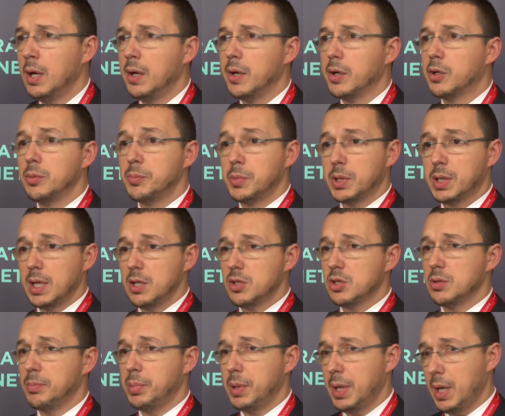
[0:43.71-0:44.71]
a
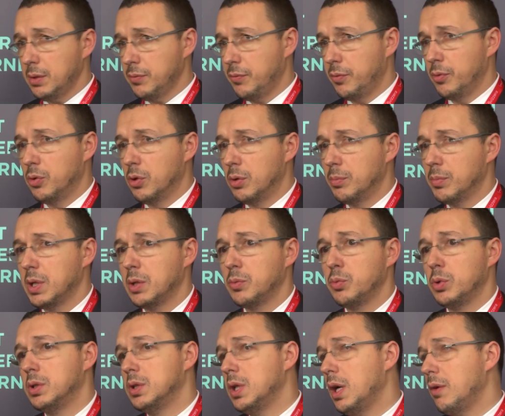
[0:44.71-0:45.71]
communication platform that
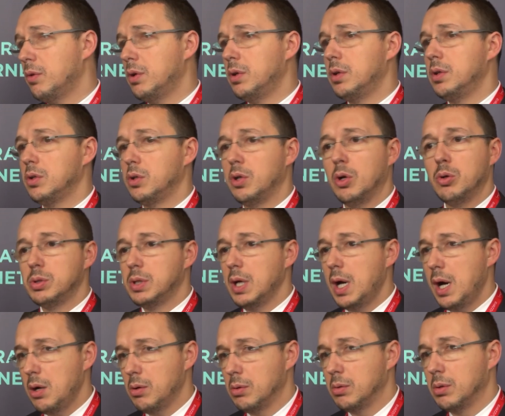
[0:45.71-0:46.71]
would never go
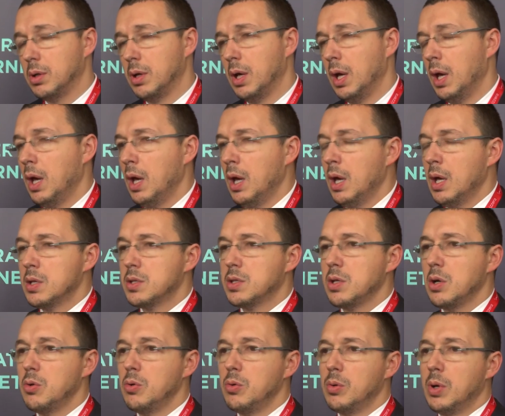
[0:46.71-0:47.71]
down.
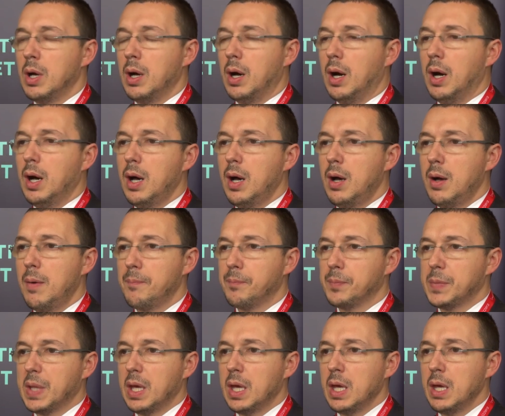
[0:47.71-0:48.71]
So um,
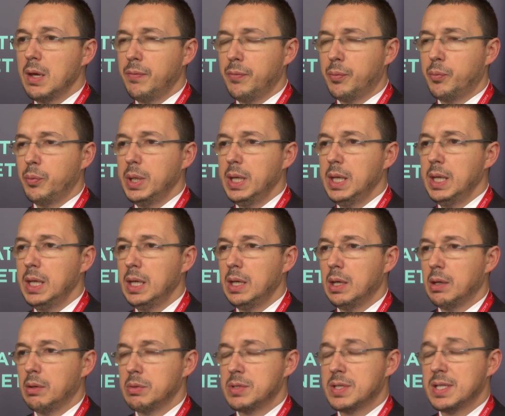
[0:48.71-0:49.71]
if
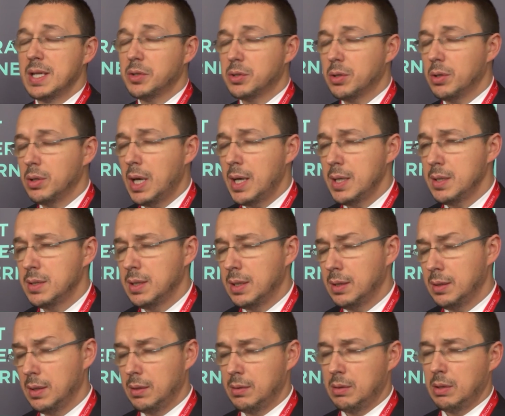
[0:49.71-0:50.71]
we centralize,
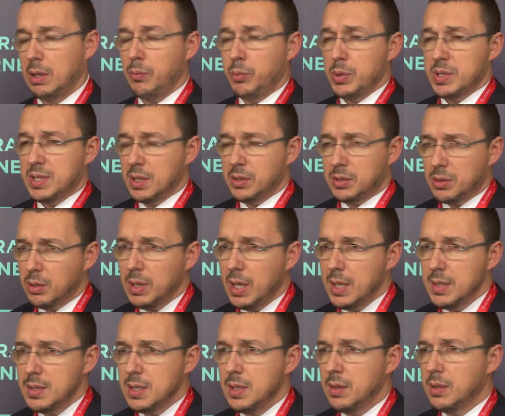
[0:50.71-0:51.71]
if we
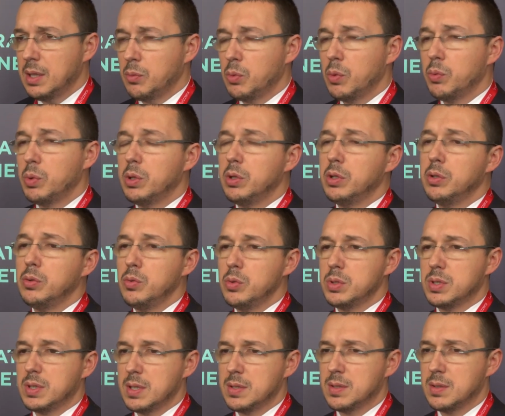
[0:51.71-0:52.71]
centralize it, then we will
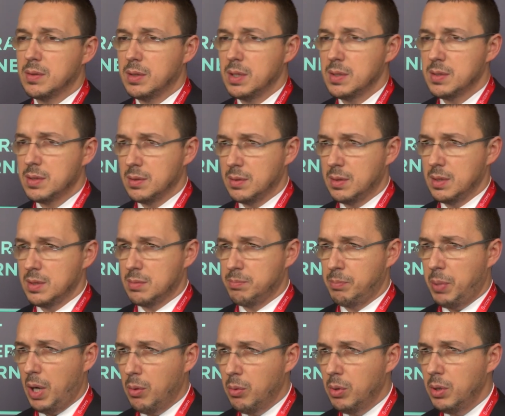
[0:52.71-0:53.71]
lose this, this, this
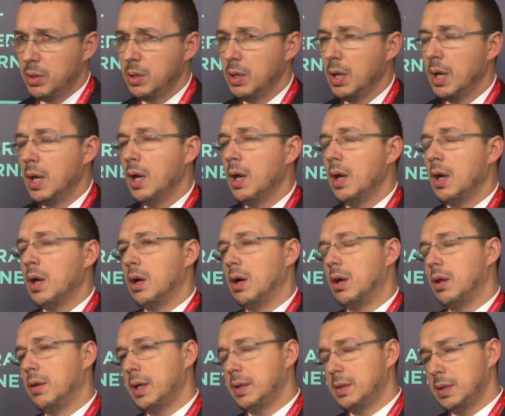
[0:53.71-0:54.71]
power
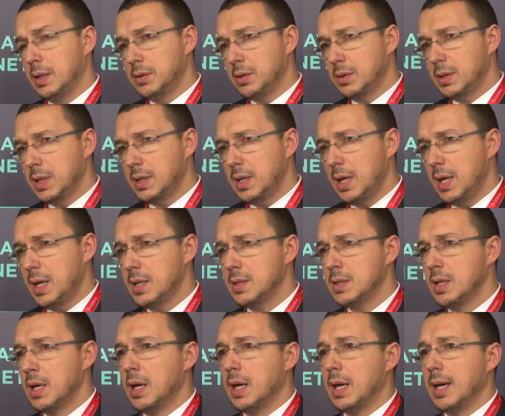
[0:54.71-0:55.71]
uh, that Internet
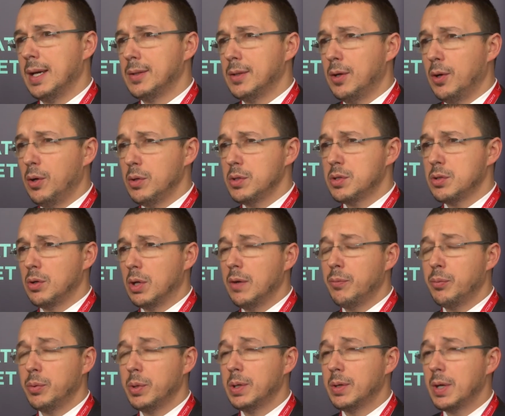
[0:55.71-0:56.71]
has. And also,
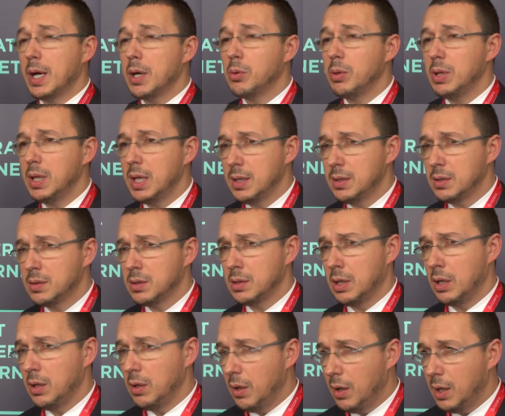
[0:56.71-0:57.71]
if we regulate it
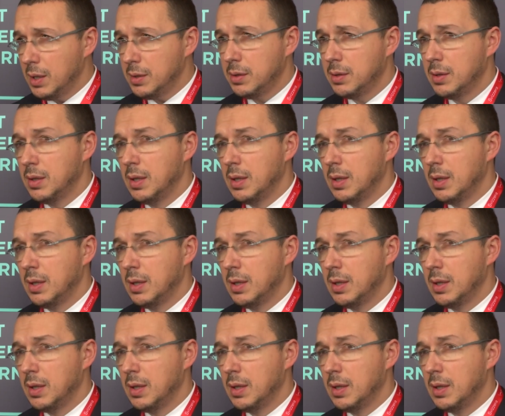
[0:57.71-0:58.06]
a lot,